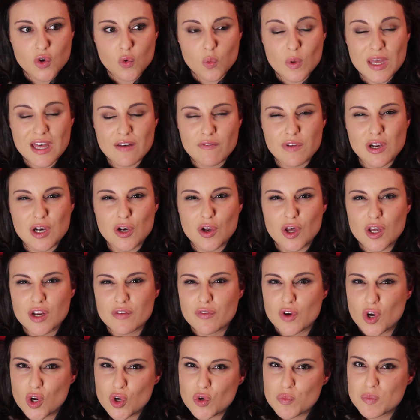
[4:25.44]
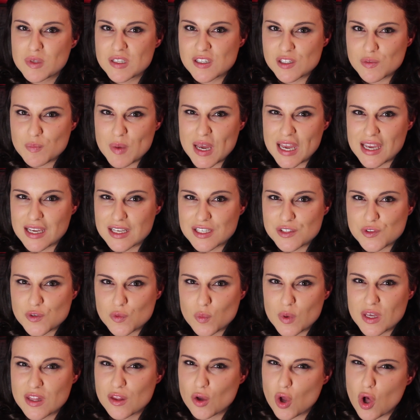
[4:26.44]
we have a lot of open space
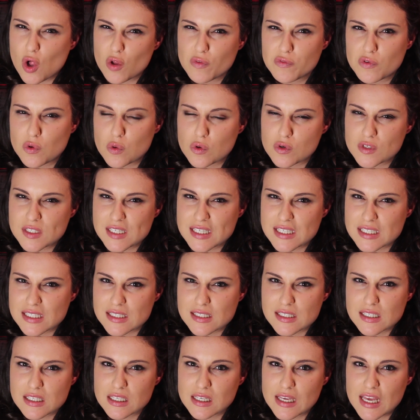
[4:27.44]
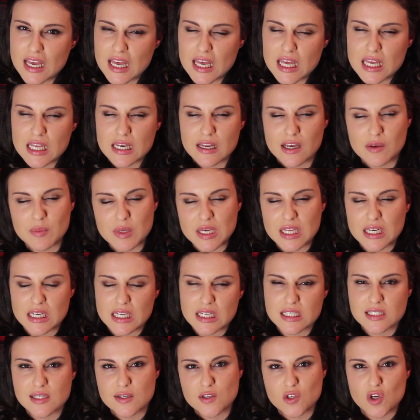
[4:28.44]
where the golf course is. And I mean,
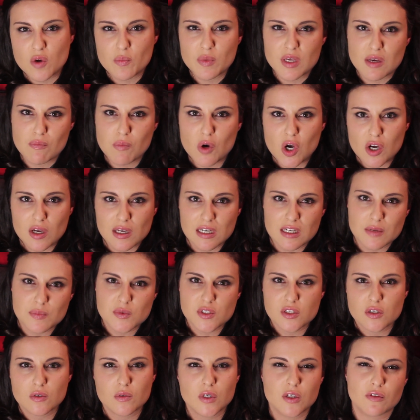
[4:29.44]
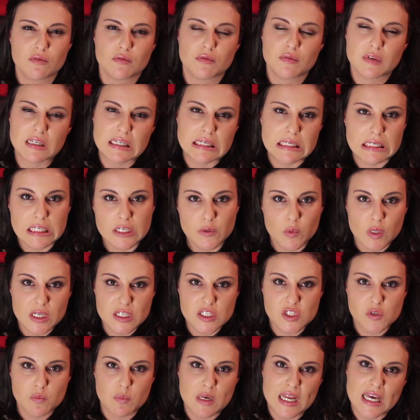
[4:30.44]
it's a zombie apocalypse. No one really
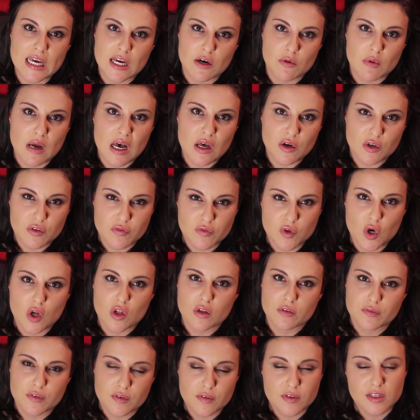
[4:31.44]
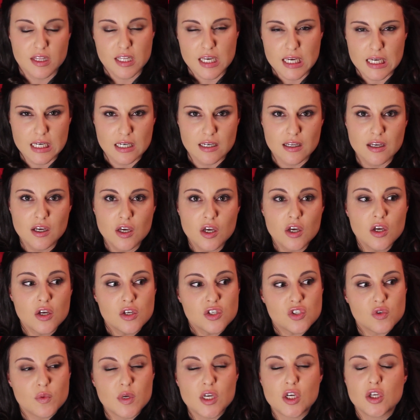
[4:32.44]
wants to play a round of golf then.
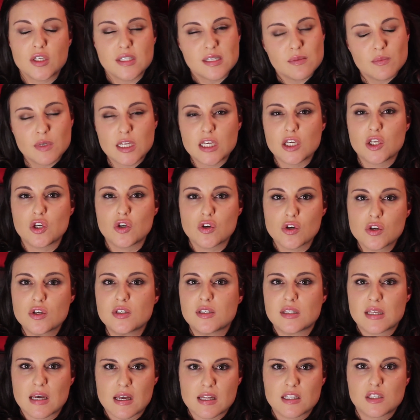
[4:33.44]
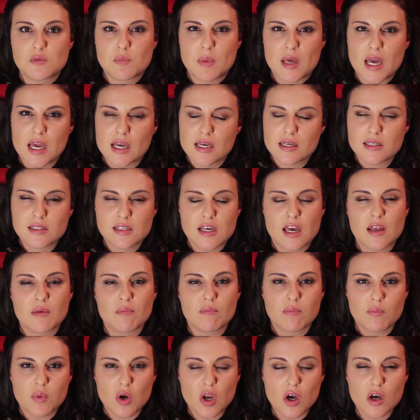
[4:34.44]
So we could simply use that space and
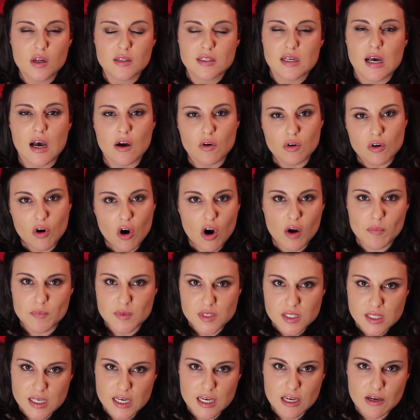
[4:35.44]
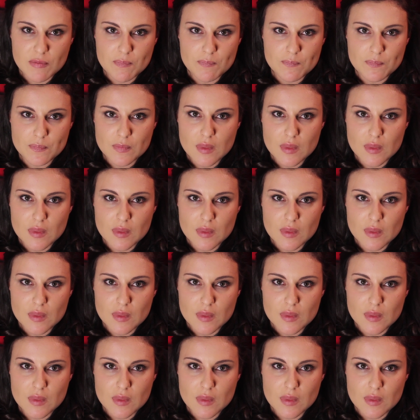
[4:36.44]
plant our crops there